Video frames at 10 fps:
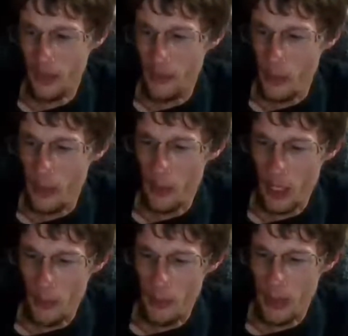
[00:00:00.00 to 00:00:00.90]
few people
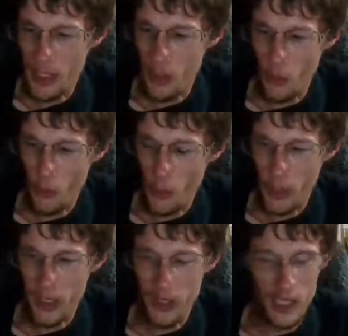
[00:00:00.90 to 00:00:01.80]
call me about the cold and the
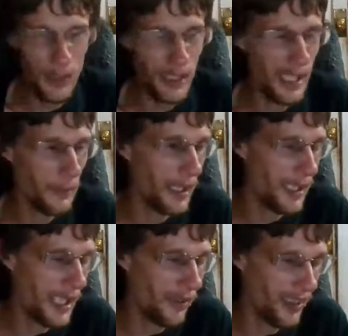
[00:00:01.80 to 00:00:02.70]
weather. It's got me thinking
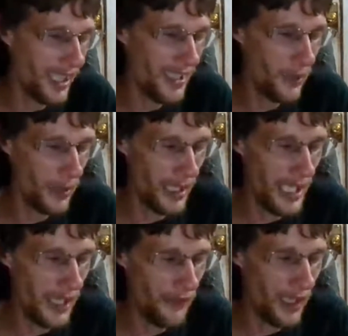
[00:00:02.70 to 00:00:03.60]
about out west where they
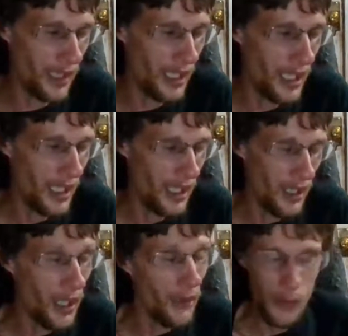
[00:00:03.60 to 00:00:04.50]
have the
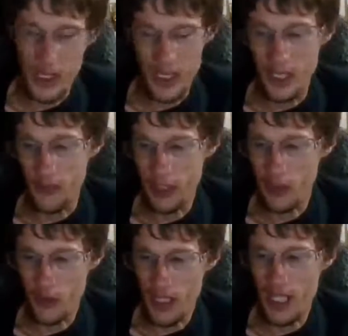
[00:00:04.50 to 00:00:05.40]
severe
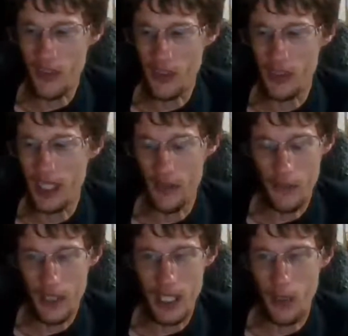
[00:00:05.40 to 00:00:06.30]
droughts, and down
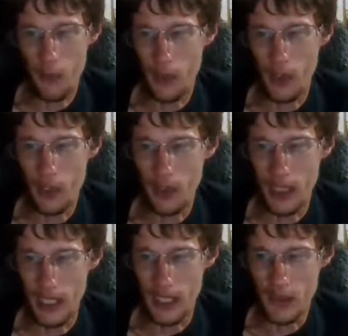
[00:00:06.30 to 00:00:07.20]
south for the
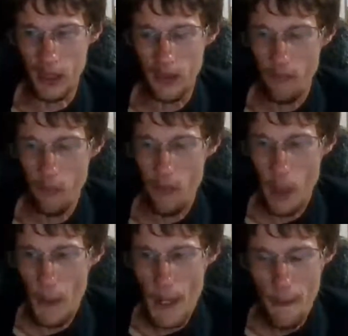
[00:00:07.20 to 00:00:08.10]
hurricanes.
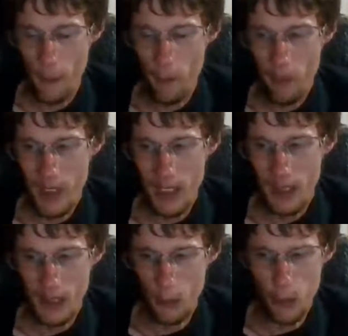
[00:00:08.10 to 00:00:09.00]

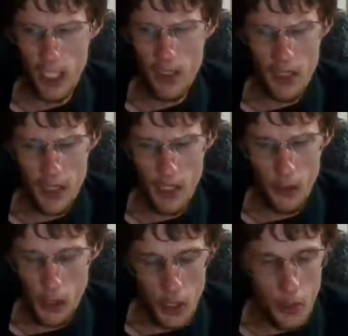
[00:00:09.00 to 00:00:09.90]
The weather has
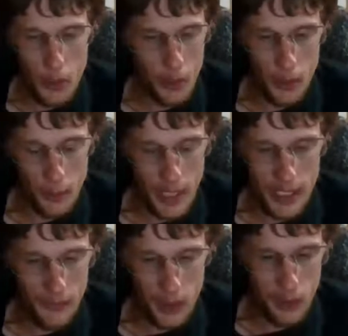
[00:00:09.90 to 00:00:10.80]
gone cuckoo the
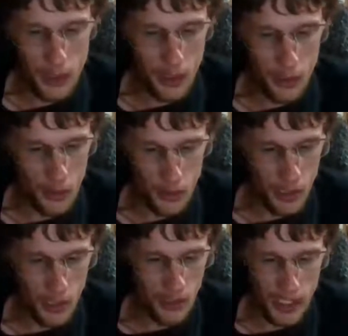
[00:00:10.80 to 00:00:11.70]
past few years, because
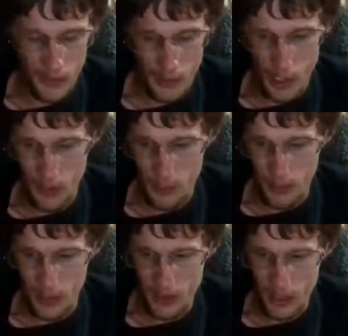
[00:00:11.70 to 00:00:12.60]
hurricanes has always
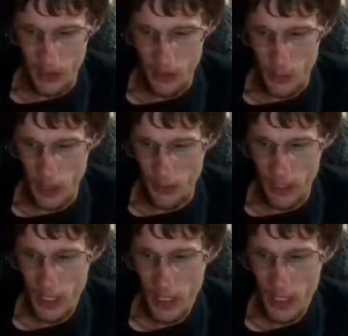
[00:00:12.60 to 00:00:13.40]
been a serious problem